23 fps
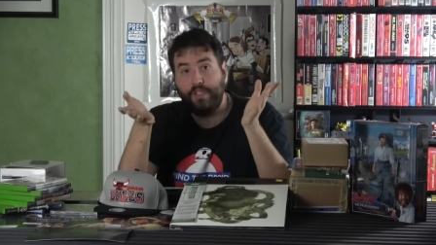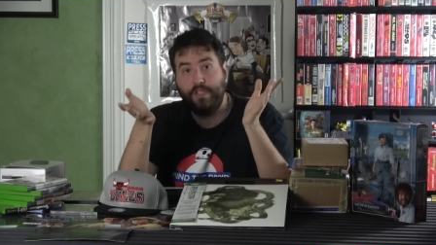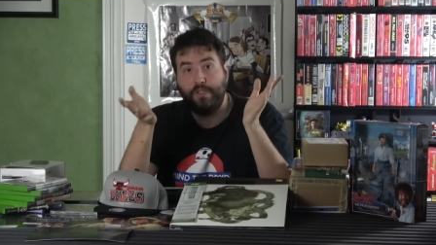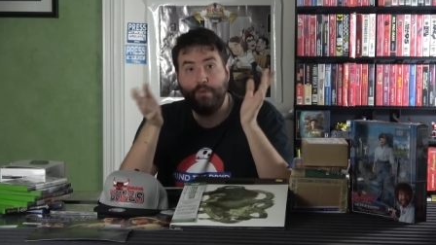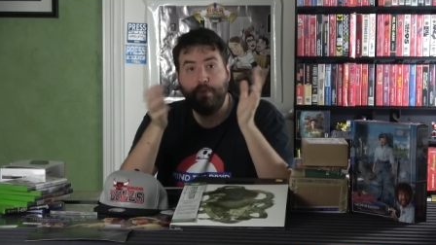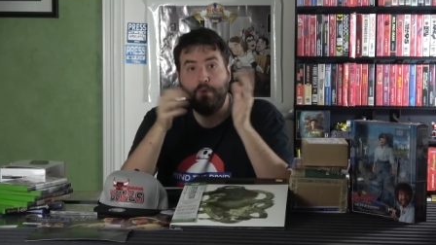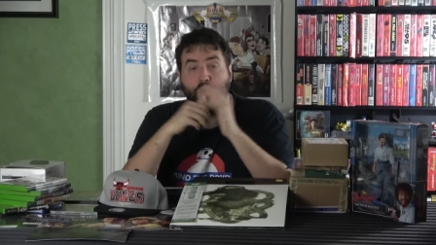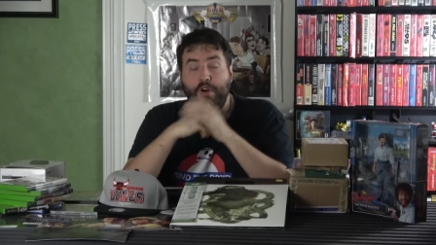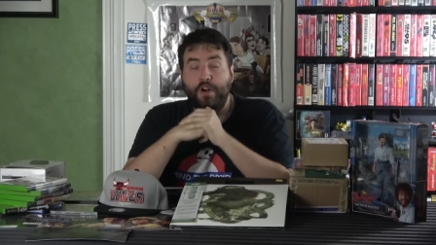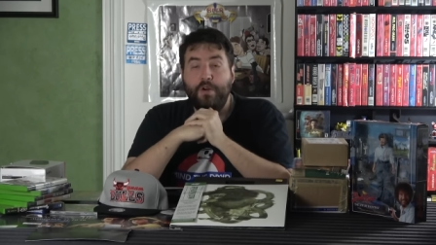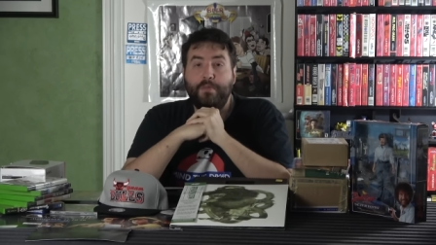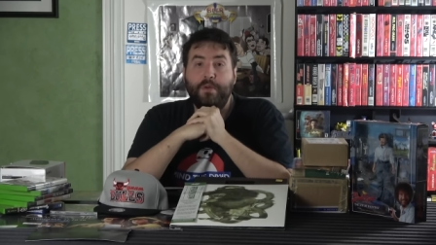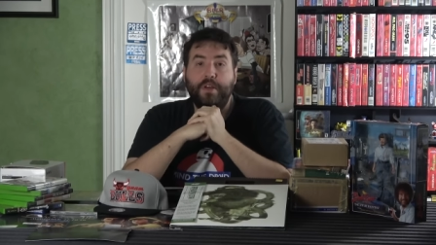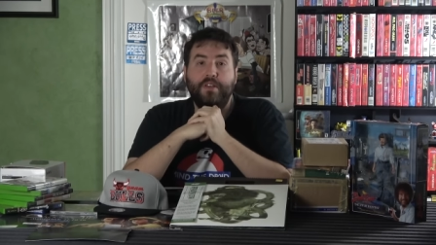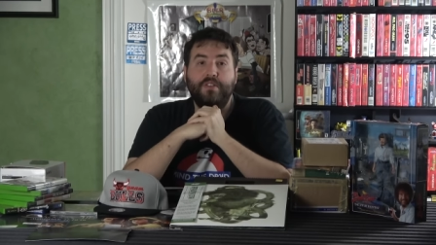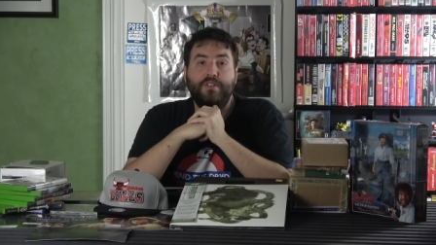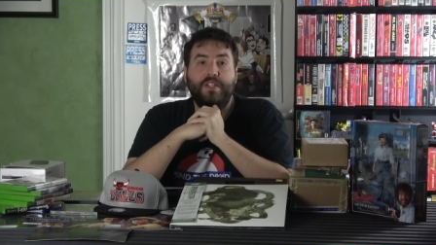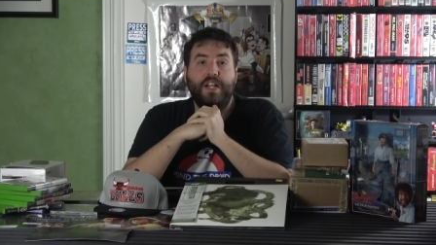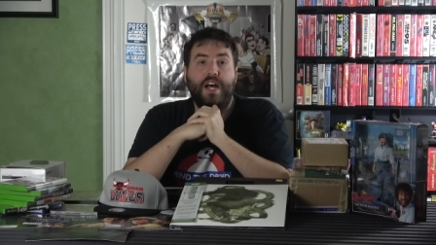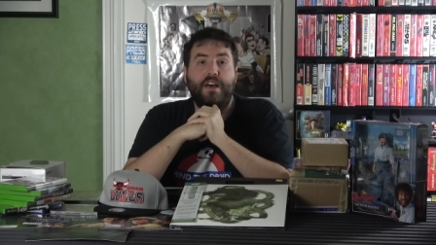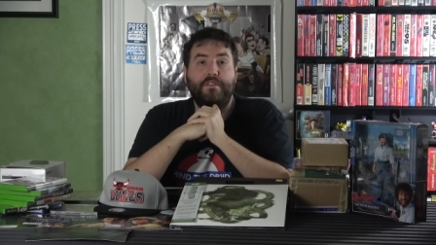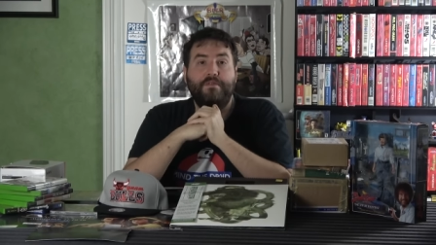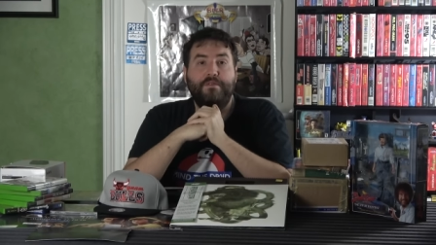at the Warner
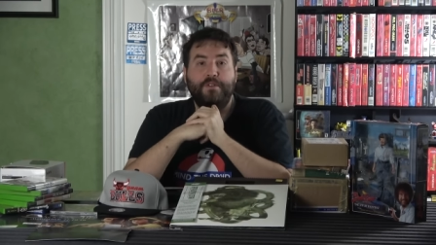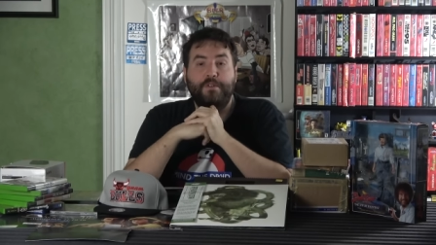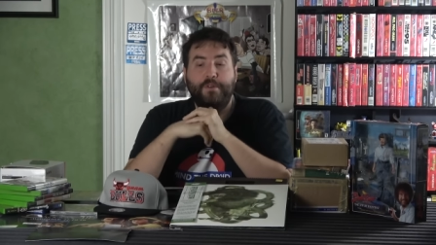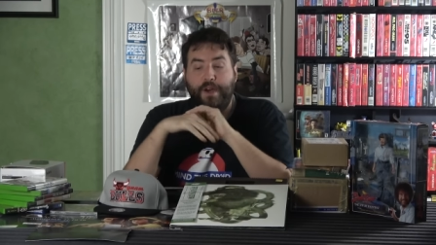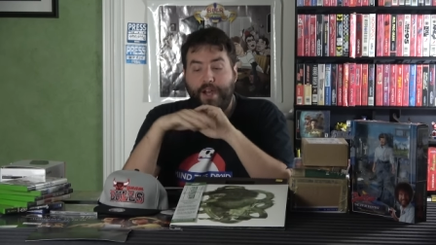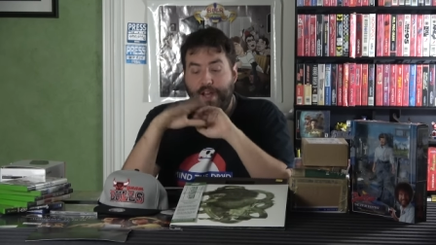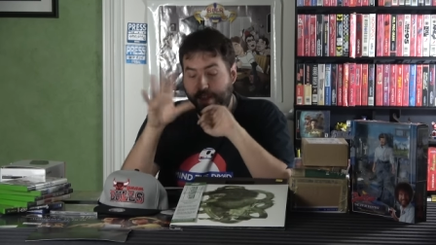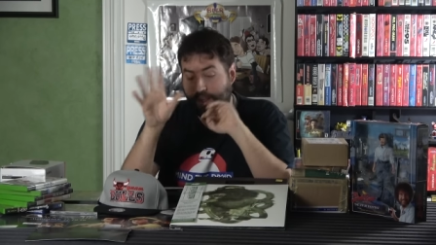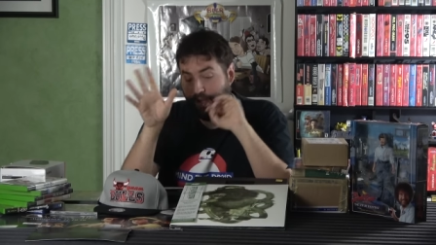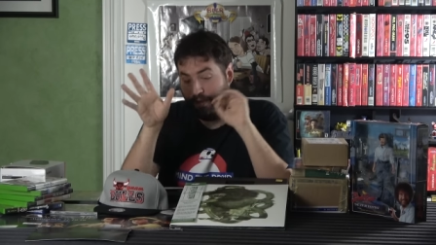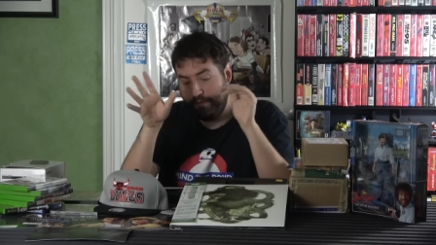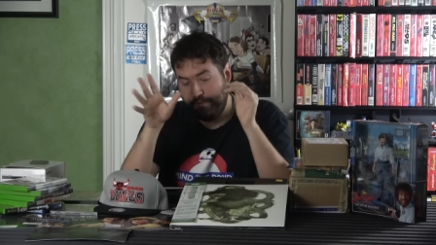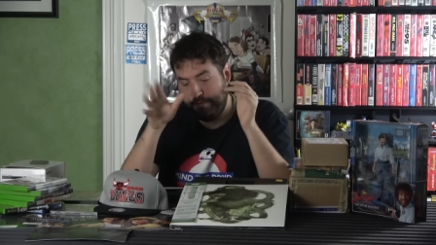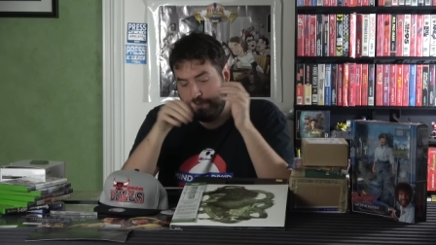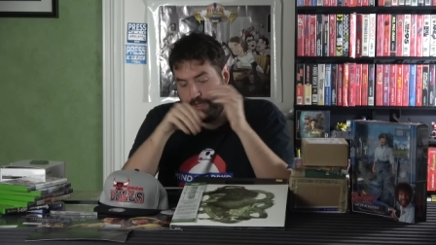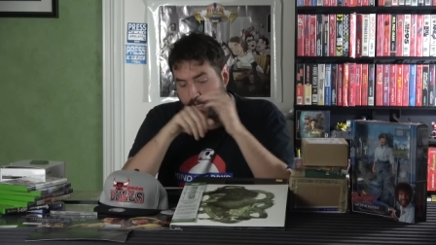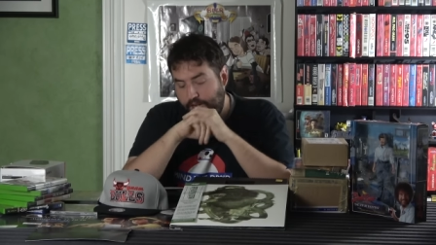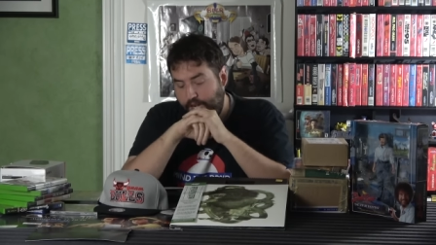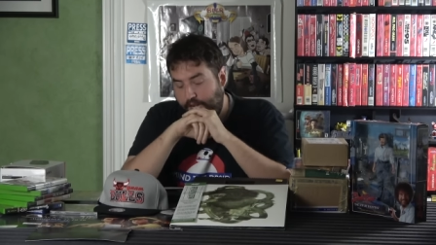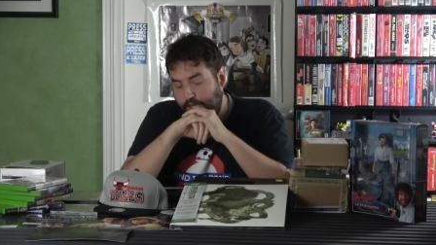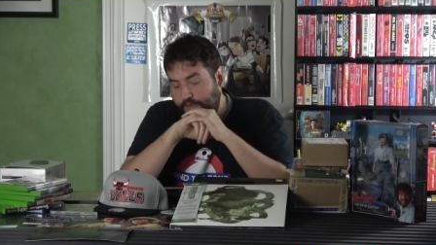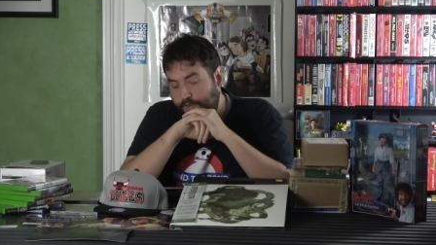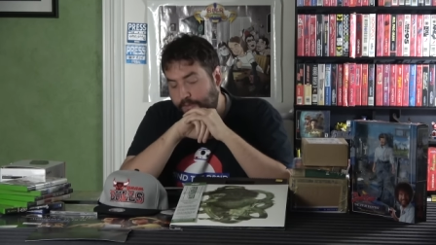Brothers lot for a while. That was
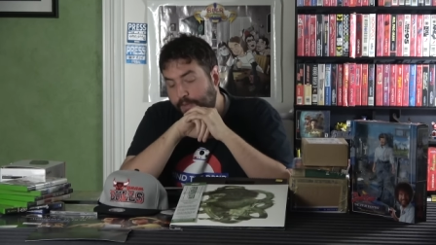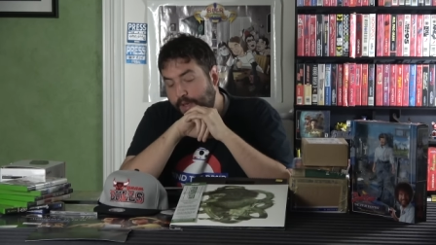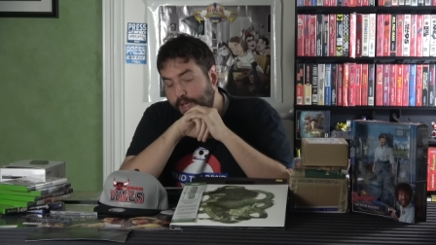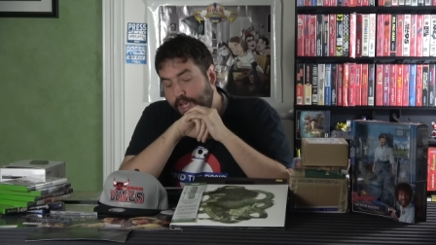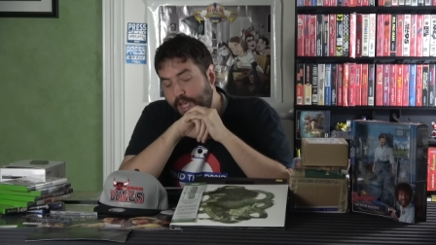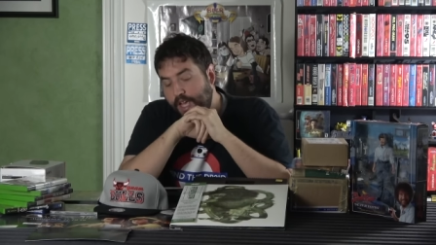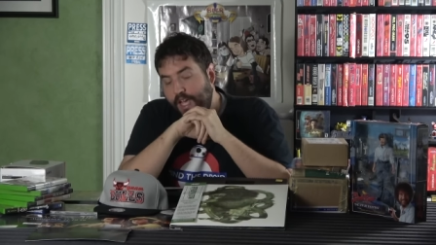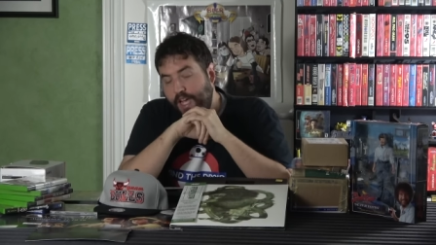pretty awesome.